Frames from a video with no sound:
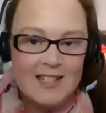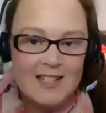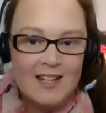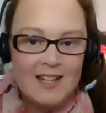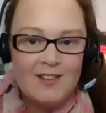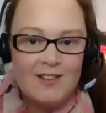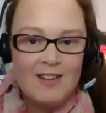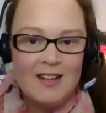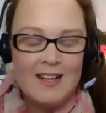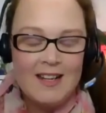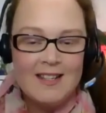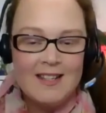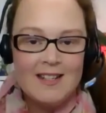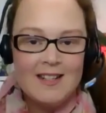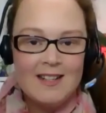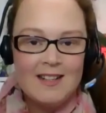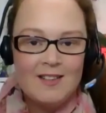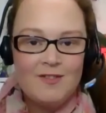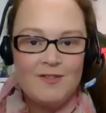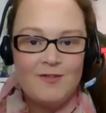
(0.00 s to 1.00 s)

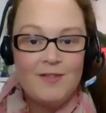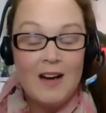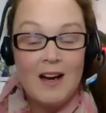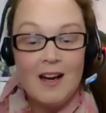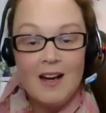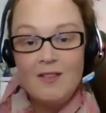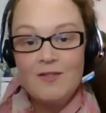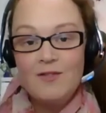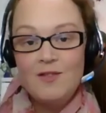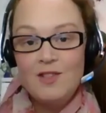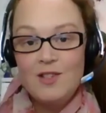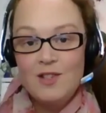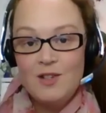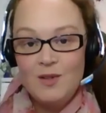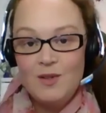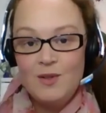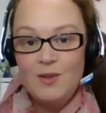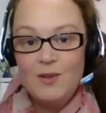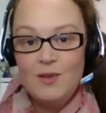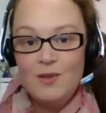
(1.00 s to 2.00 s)
generator,
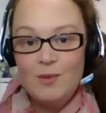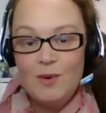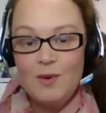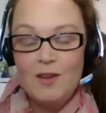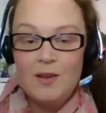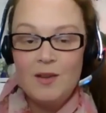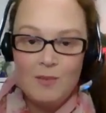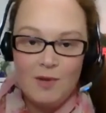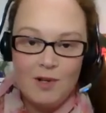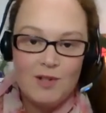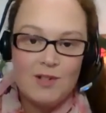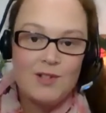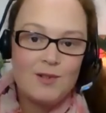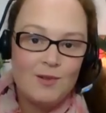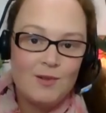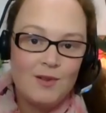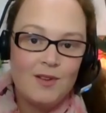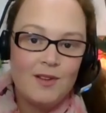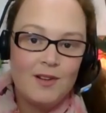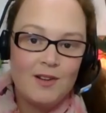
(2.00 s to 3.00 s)
5-2 with
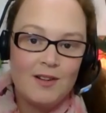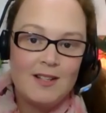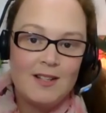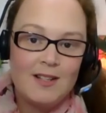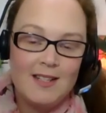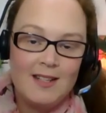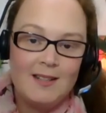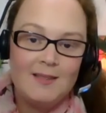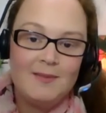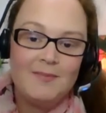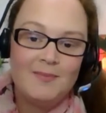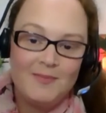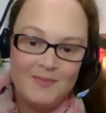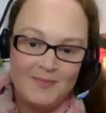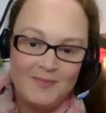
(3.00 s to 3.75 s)
emotional authority.